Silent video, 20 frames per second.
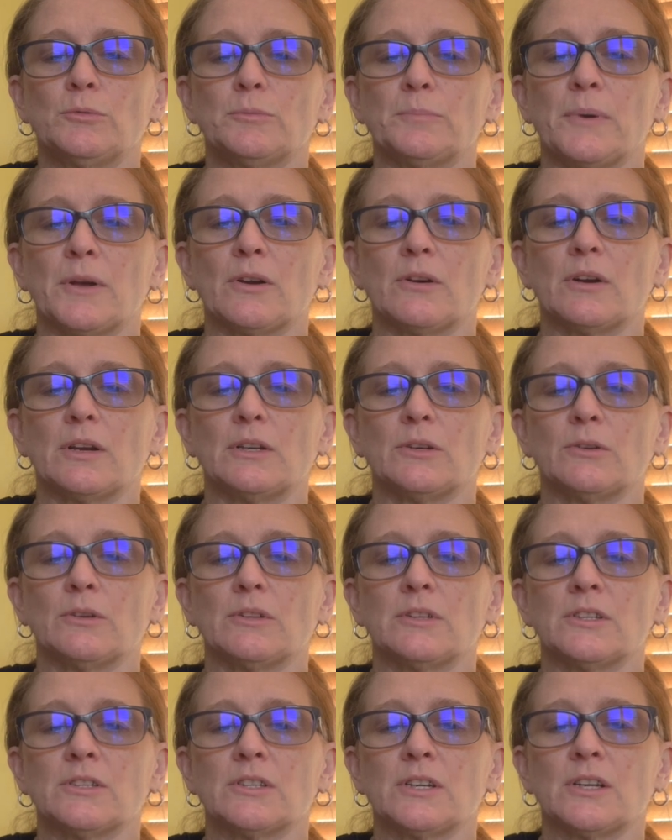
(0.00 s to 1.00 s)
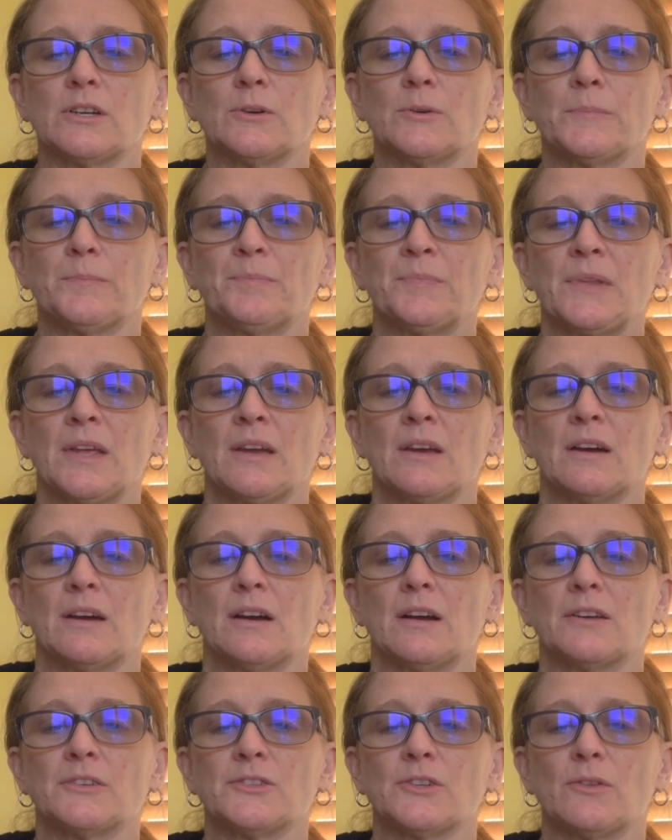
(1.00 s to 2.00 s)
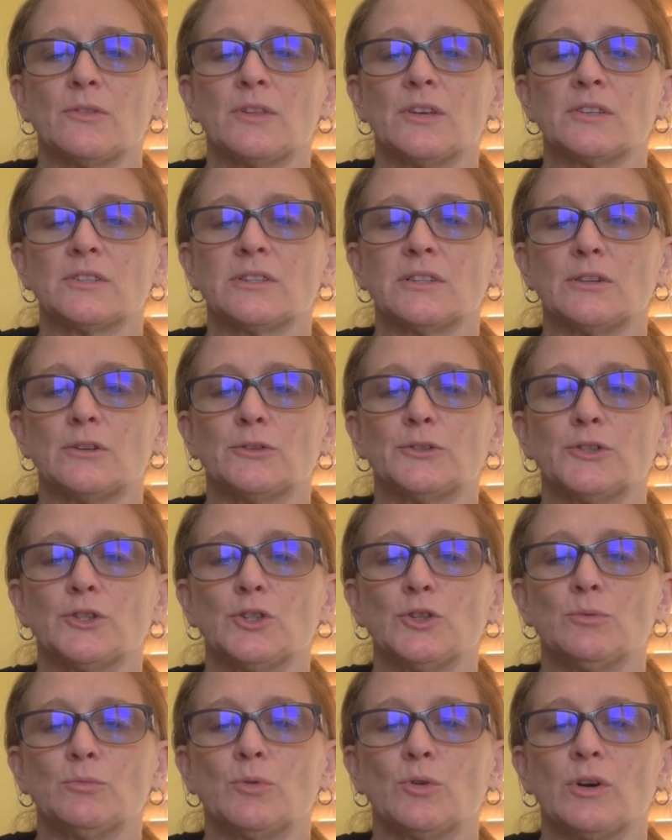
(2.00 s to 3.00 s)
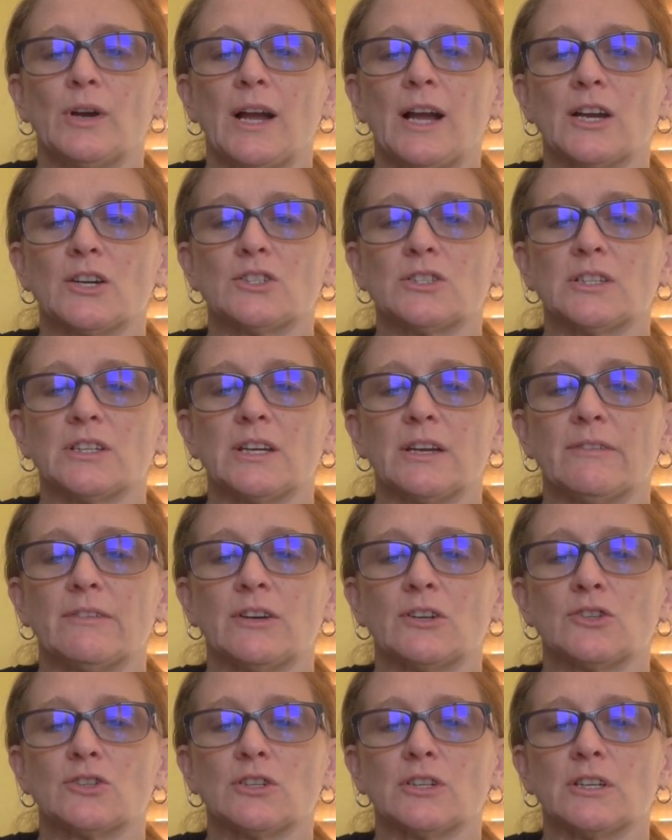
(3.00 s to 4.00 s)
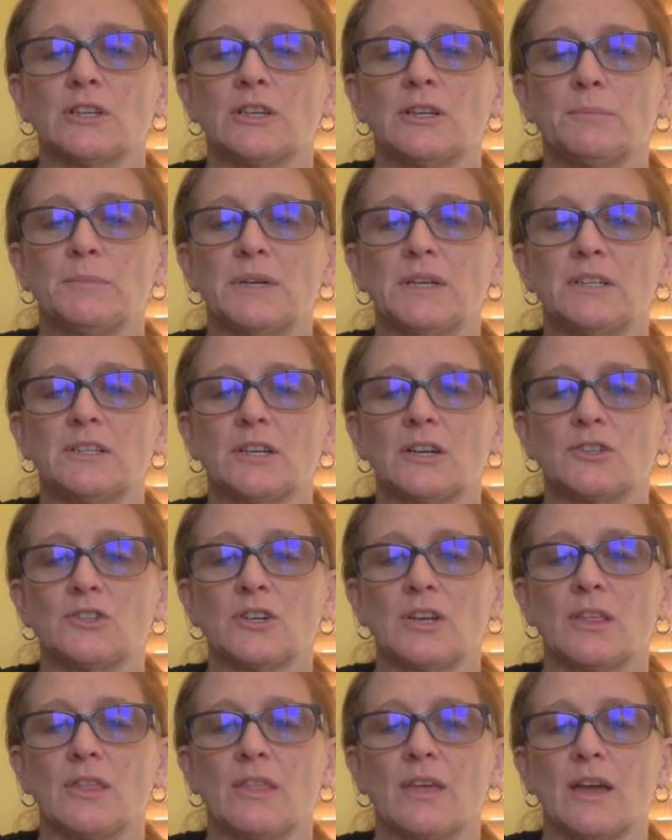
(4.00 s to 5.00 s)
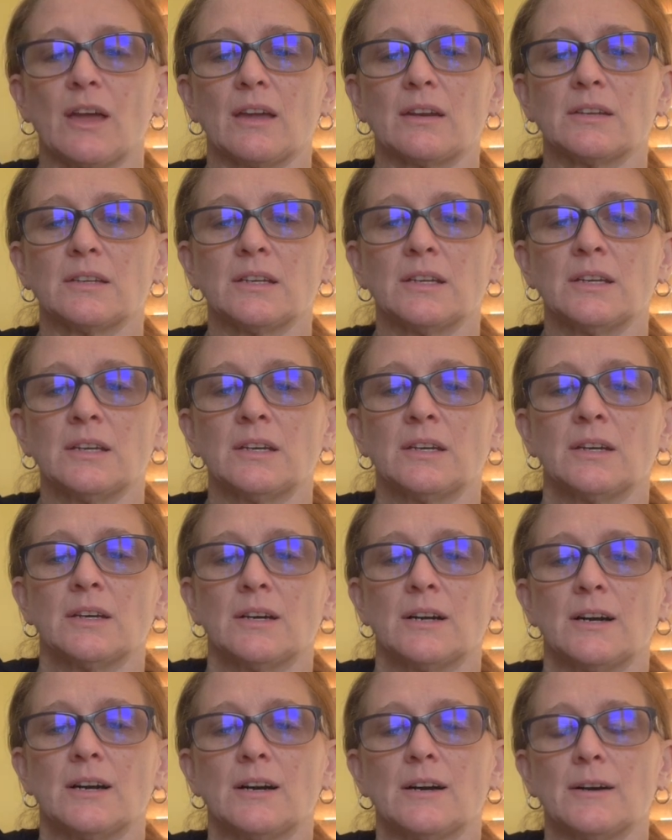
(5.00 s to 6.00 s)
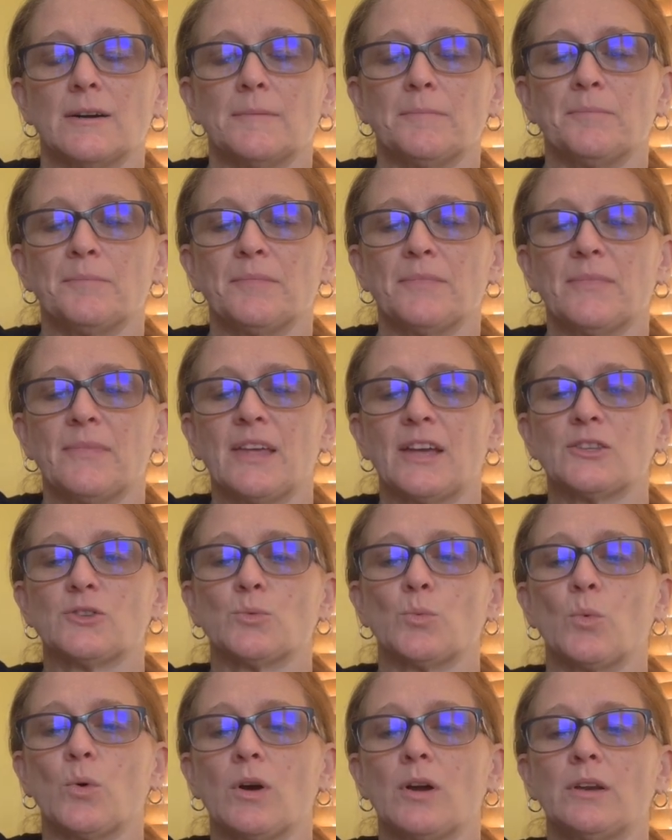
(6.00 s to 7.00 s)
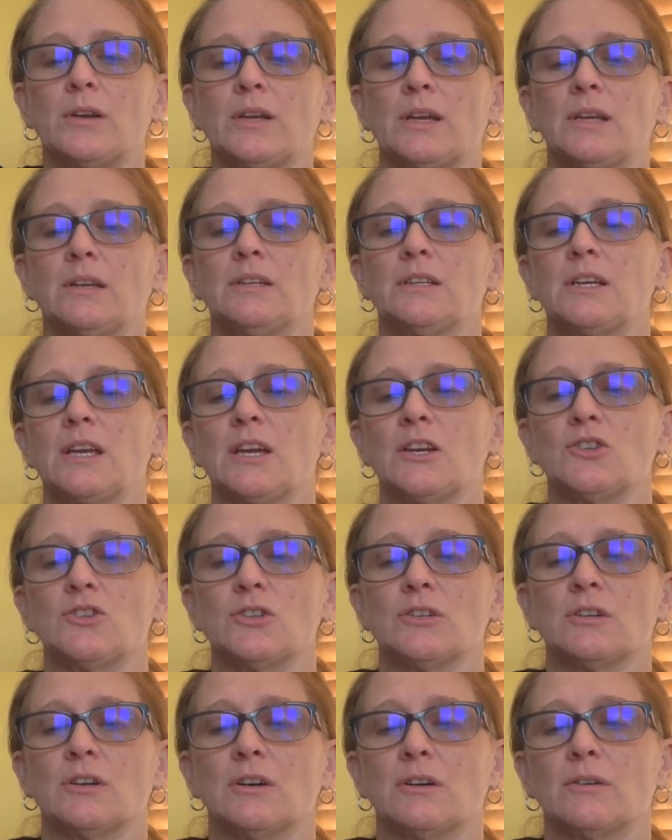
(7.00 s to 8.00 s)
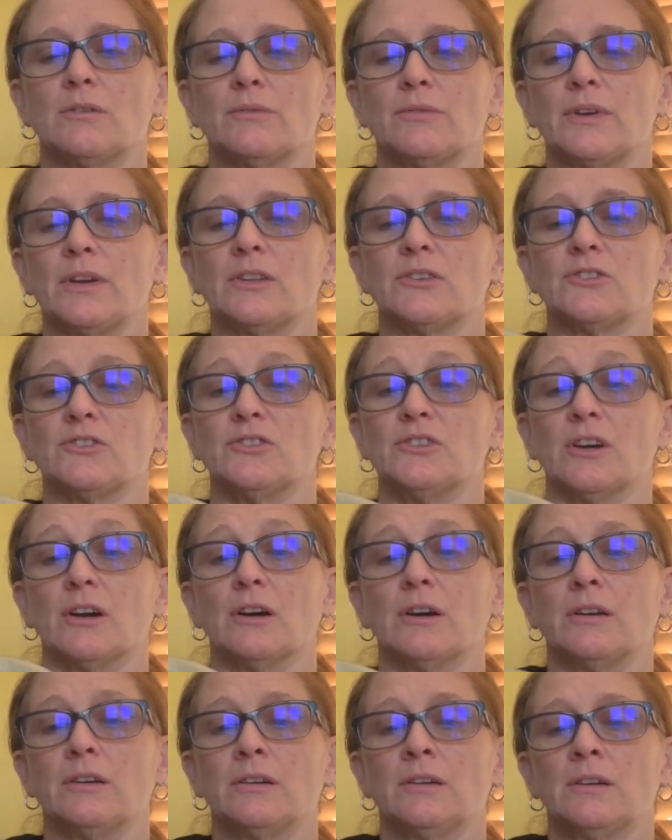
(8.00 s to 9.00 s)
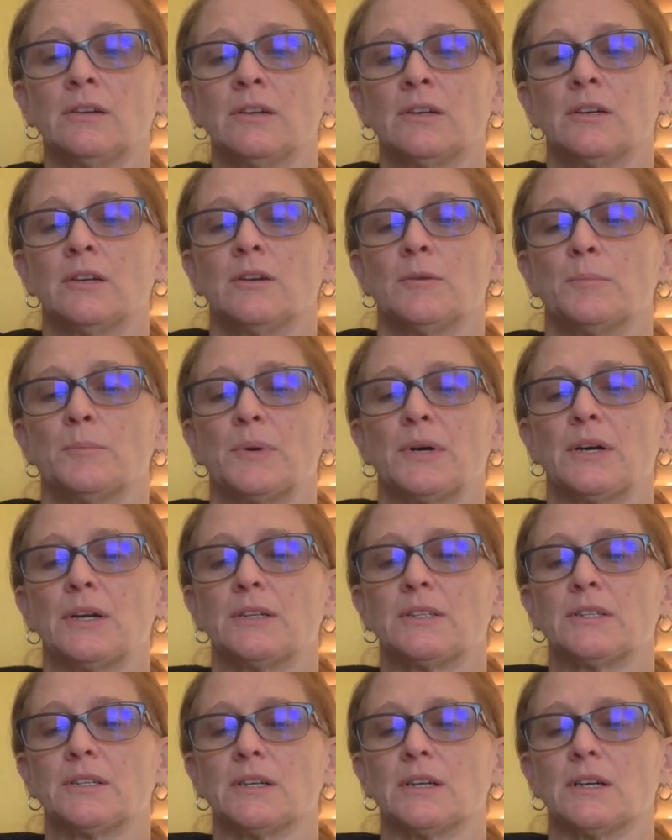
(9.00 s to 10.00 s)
better I do it at this angle. So this little tube will actually eventually be touching that. That's one indication of it's done, but